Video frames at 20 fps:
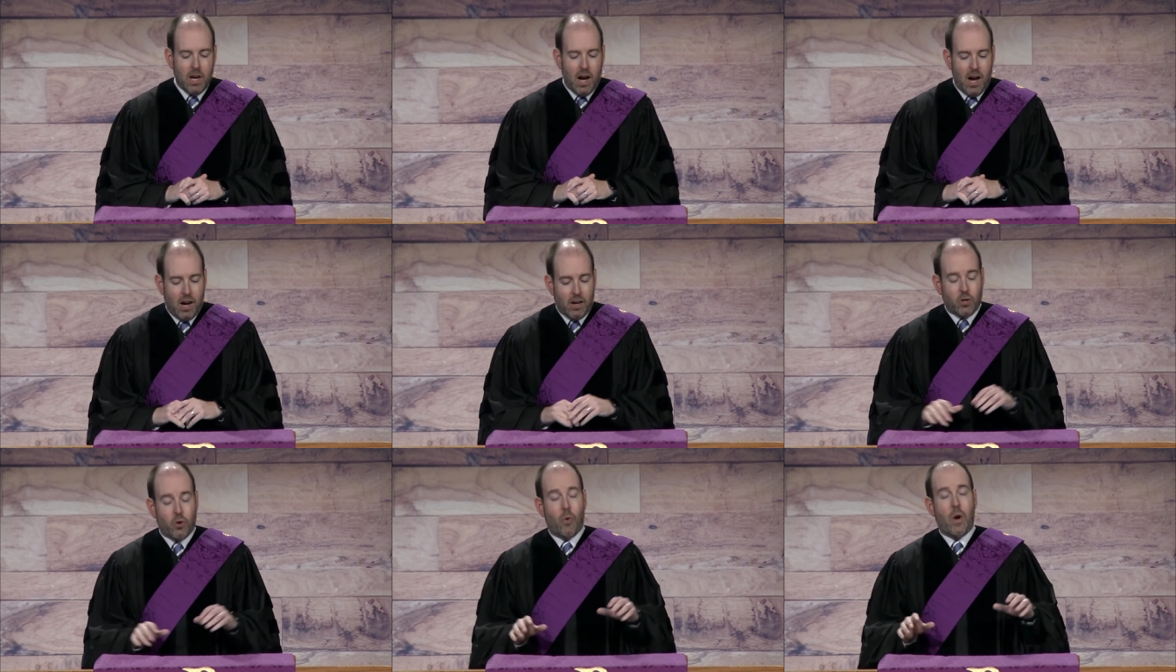
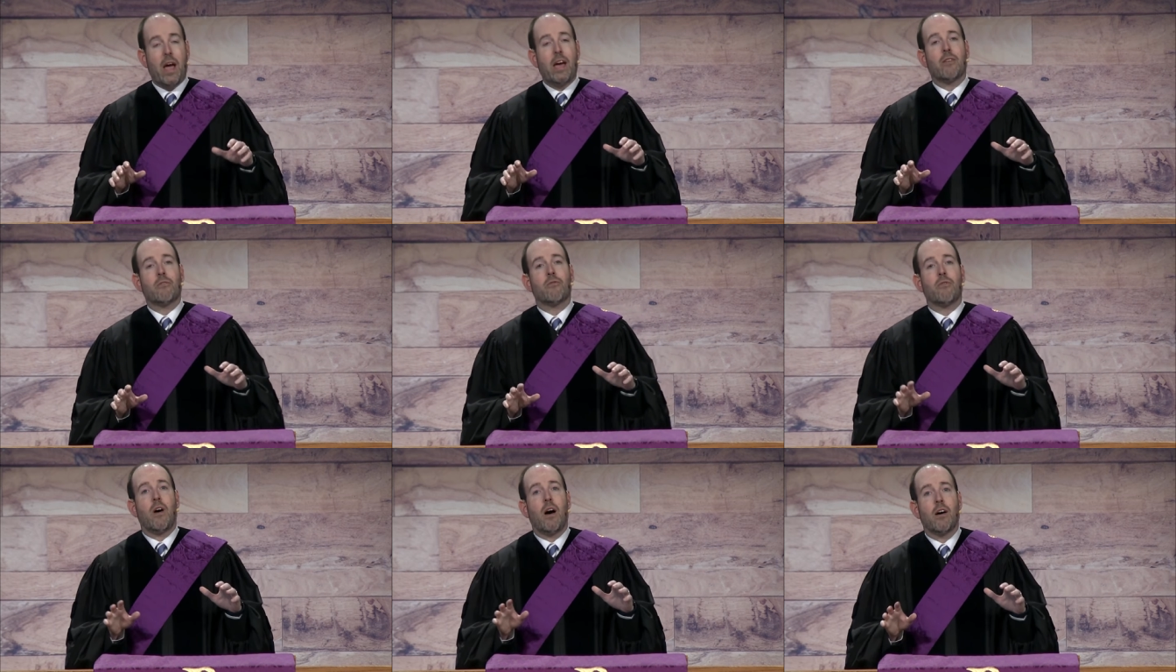a
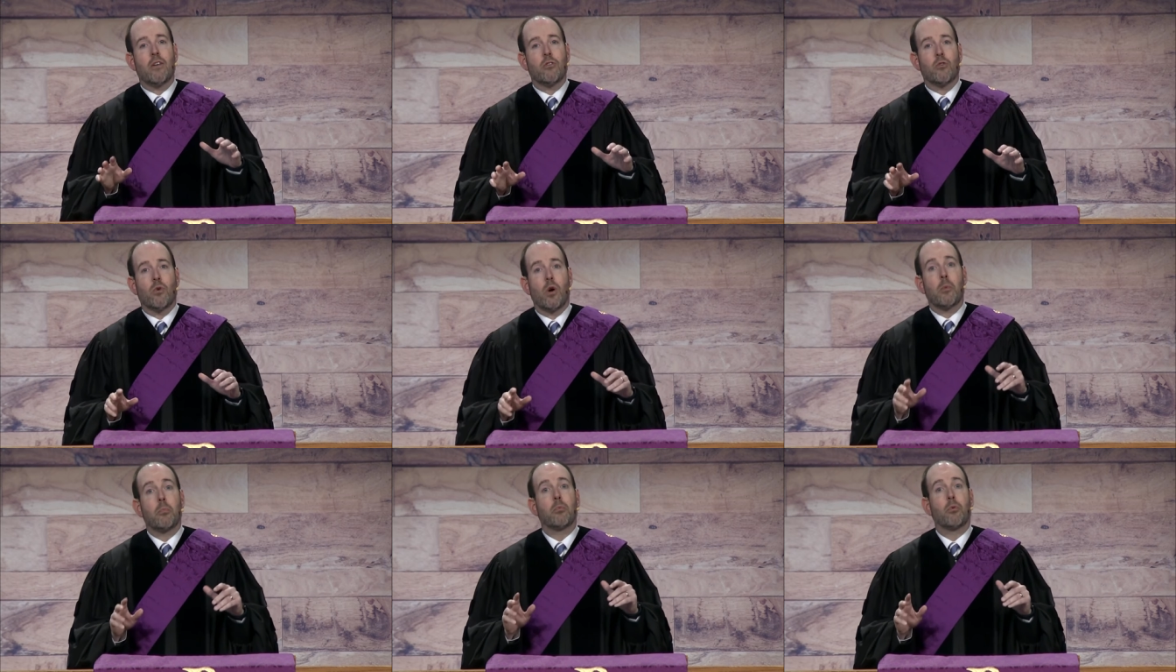
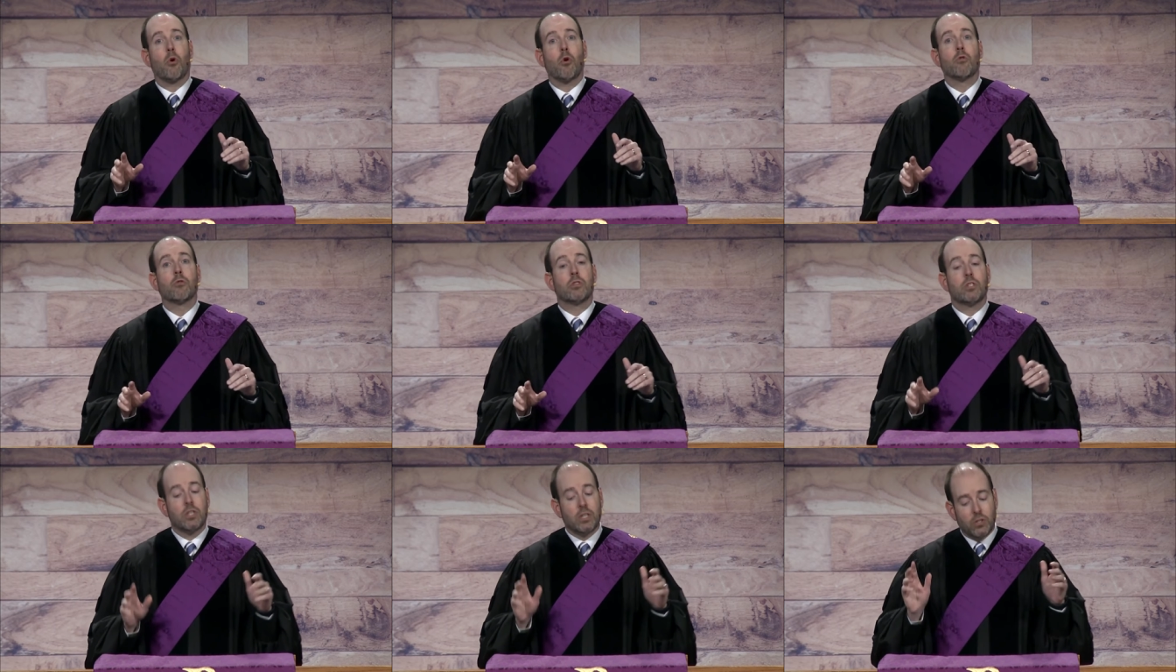grandfather
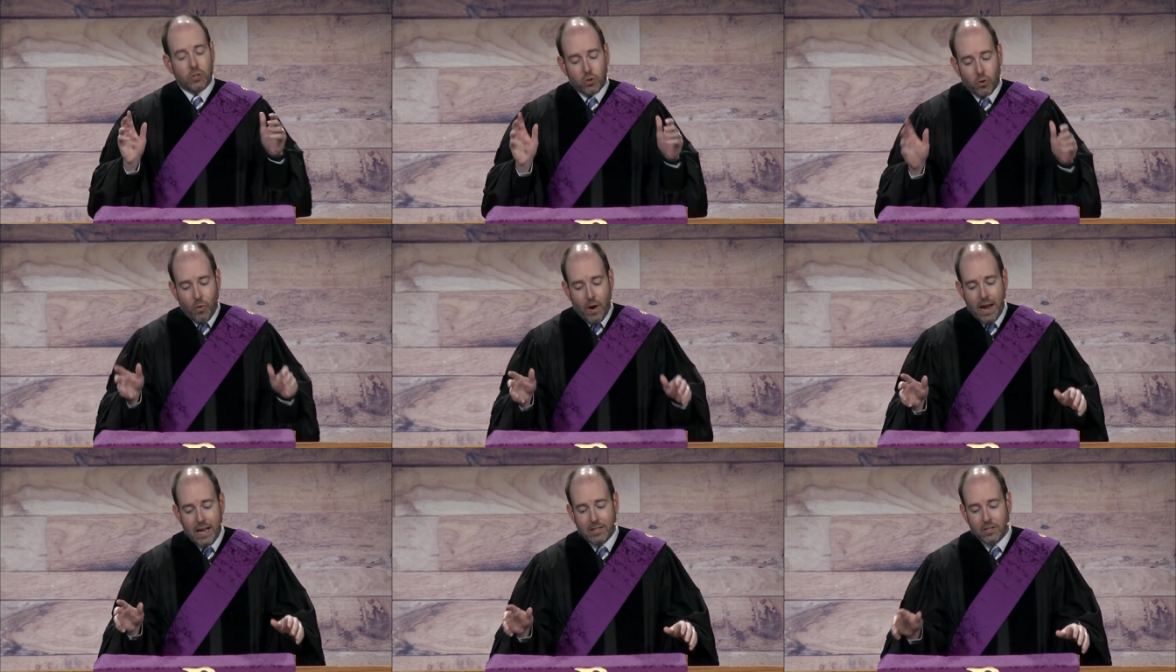approached his
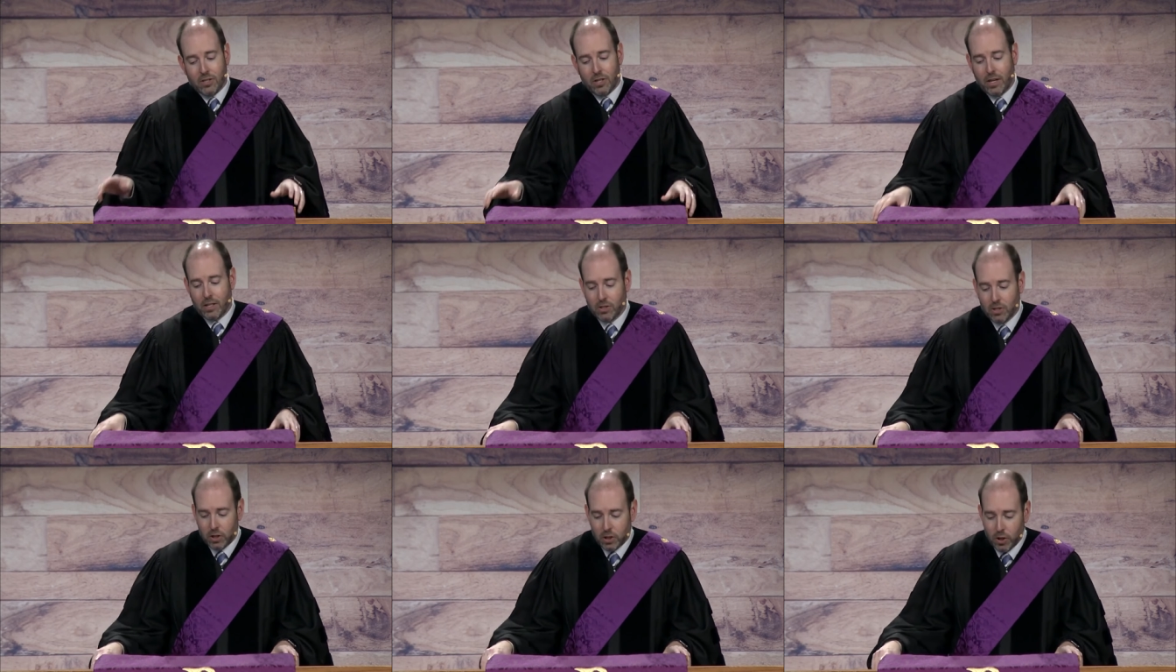
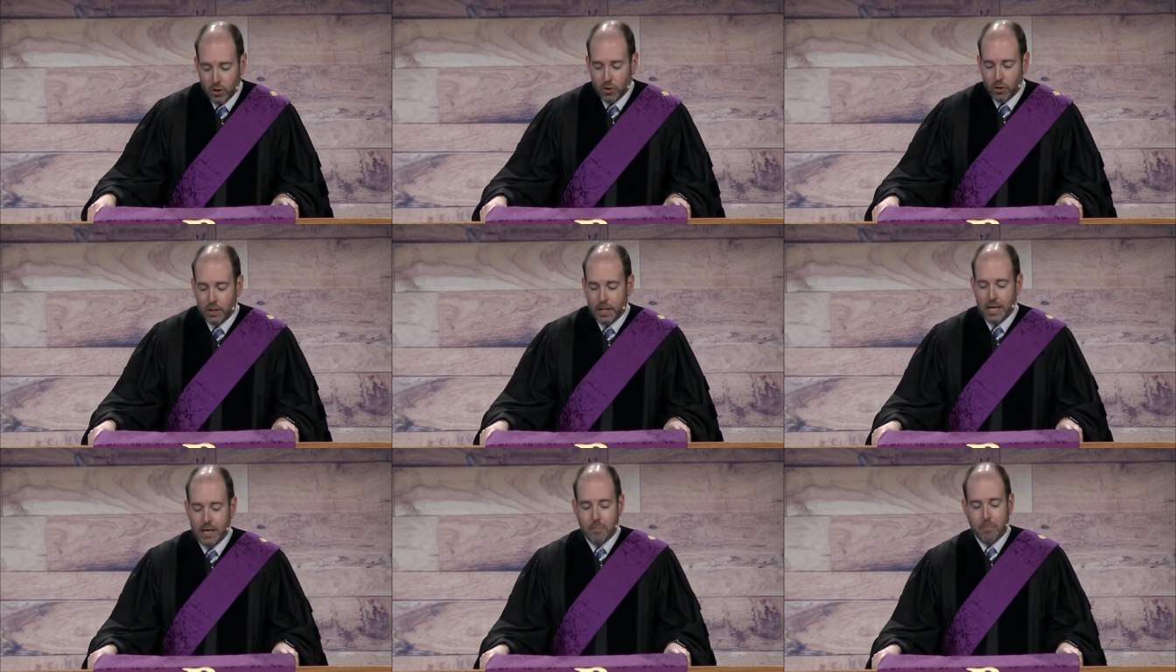grandson's
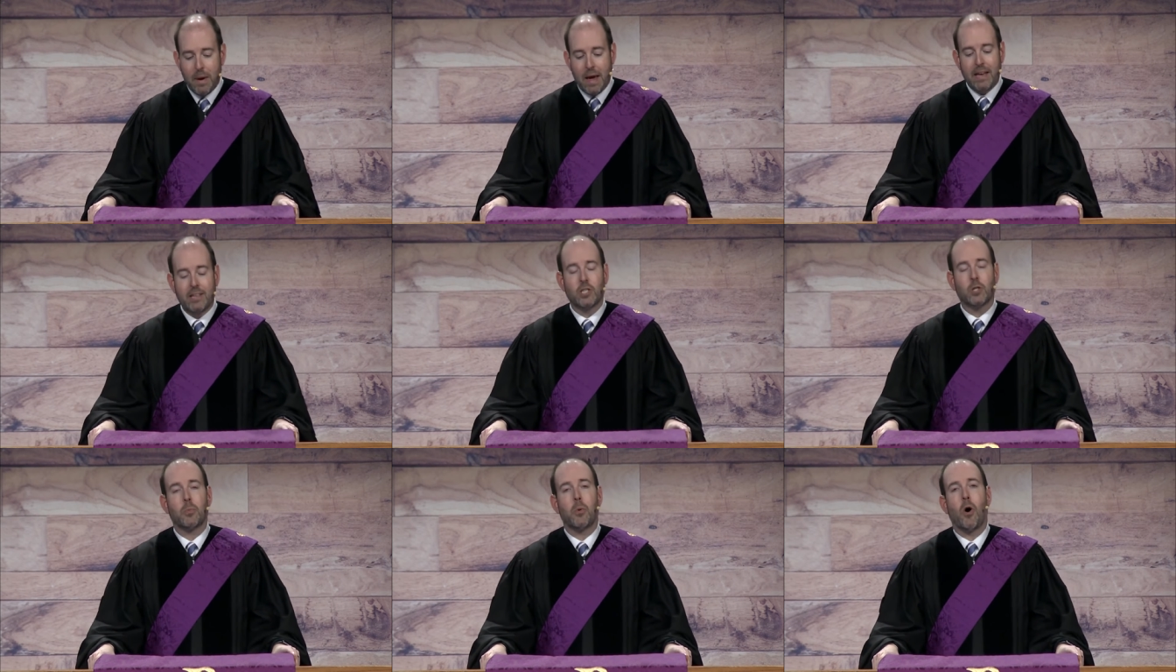Little League
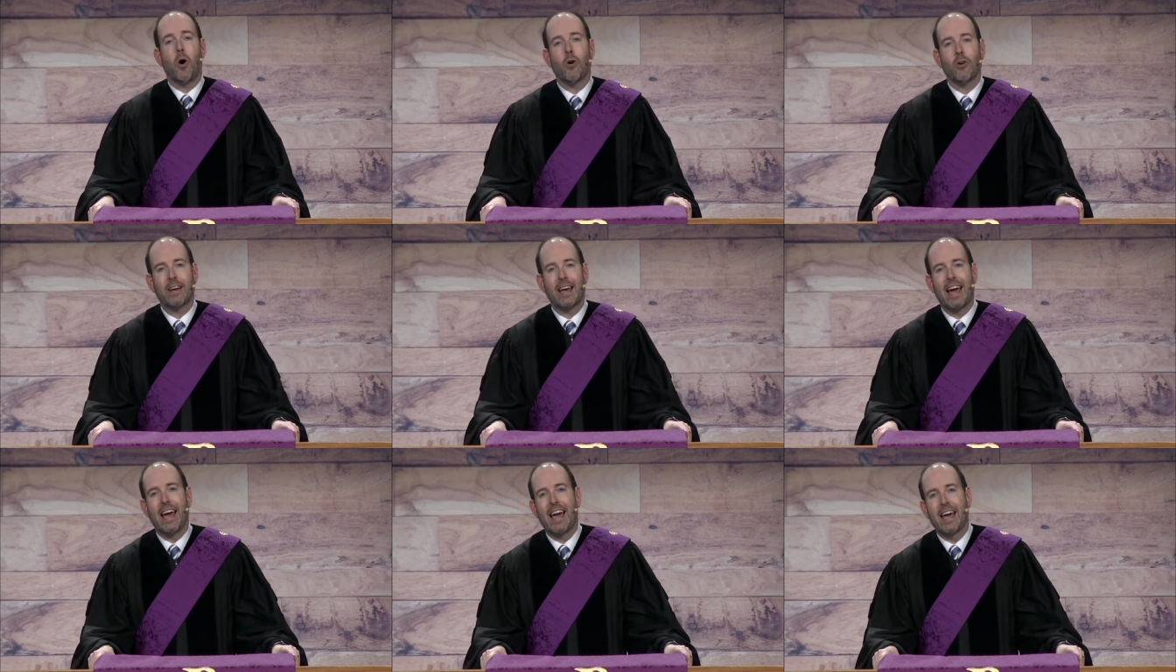
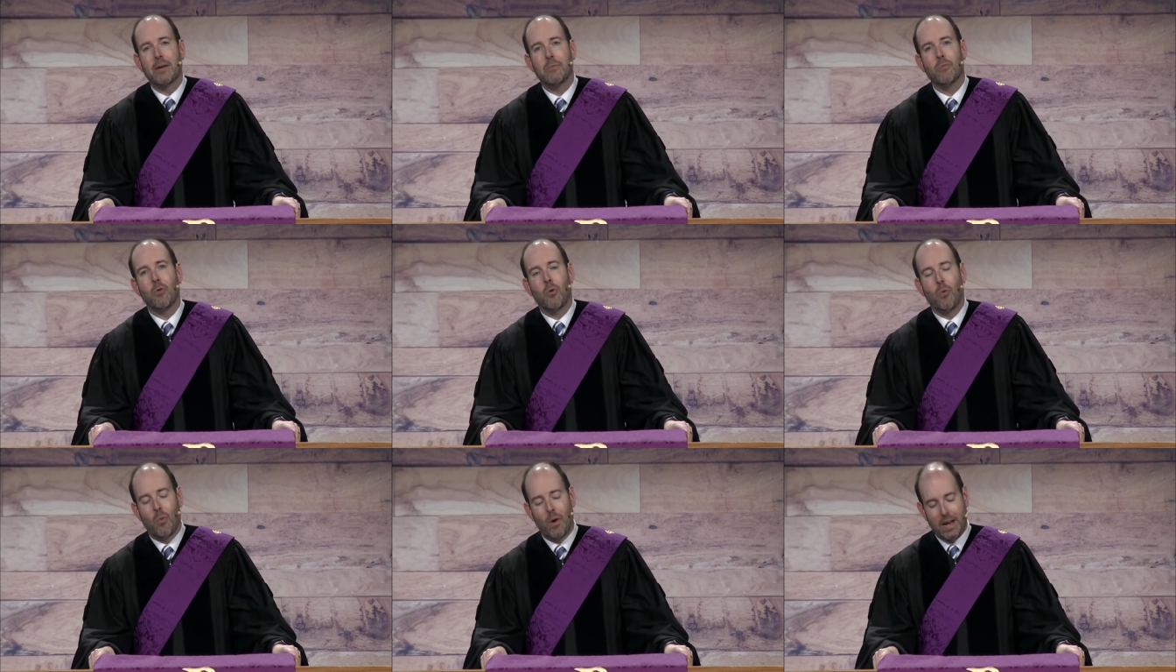baseball
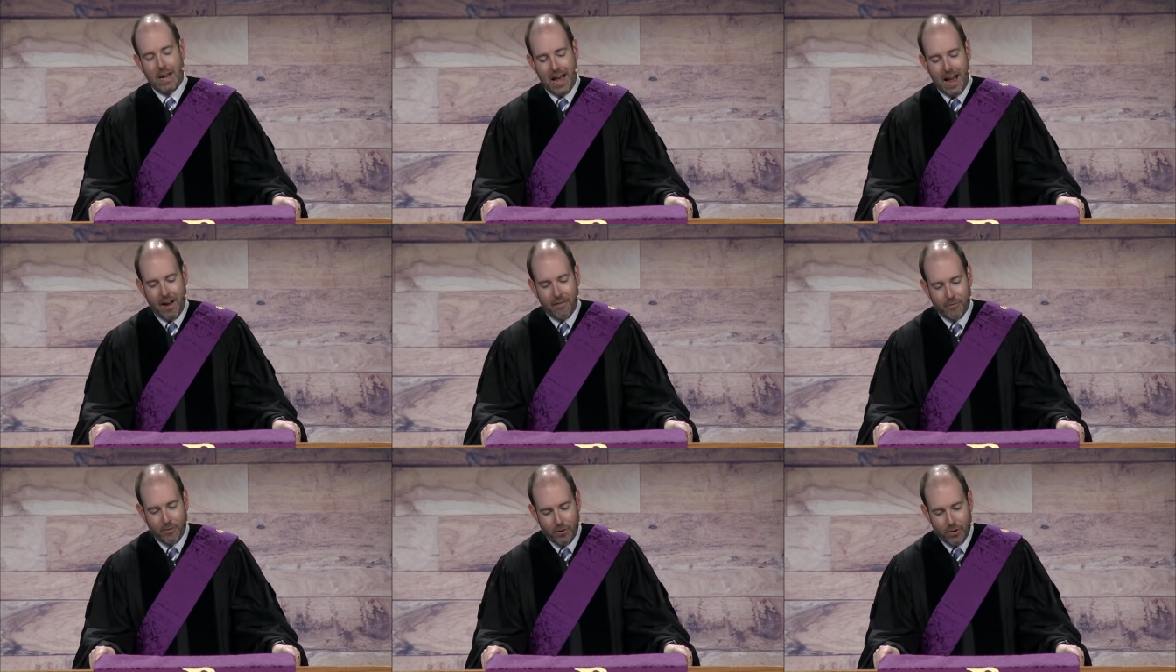game one
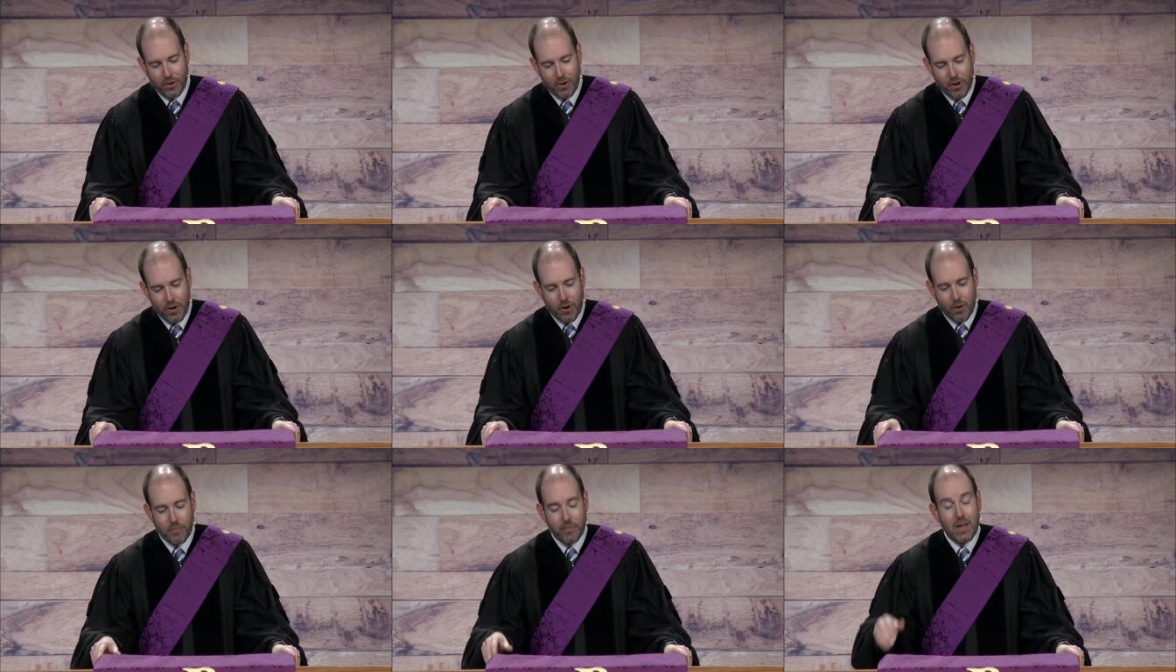
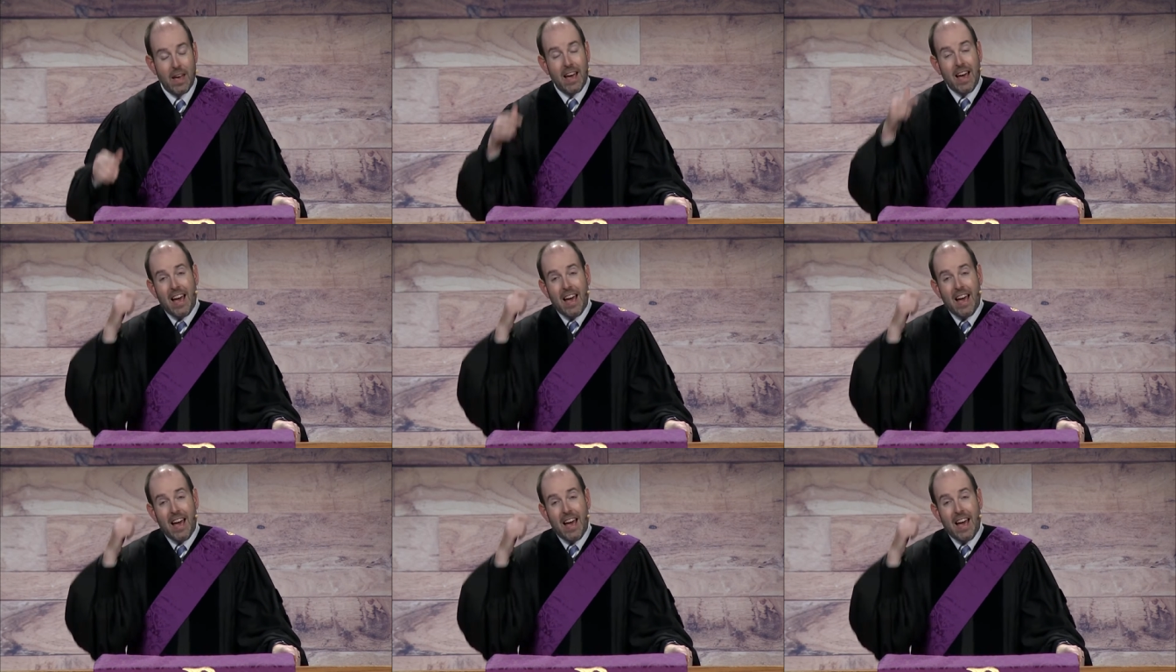afternoon.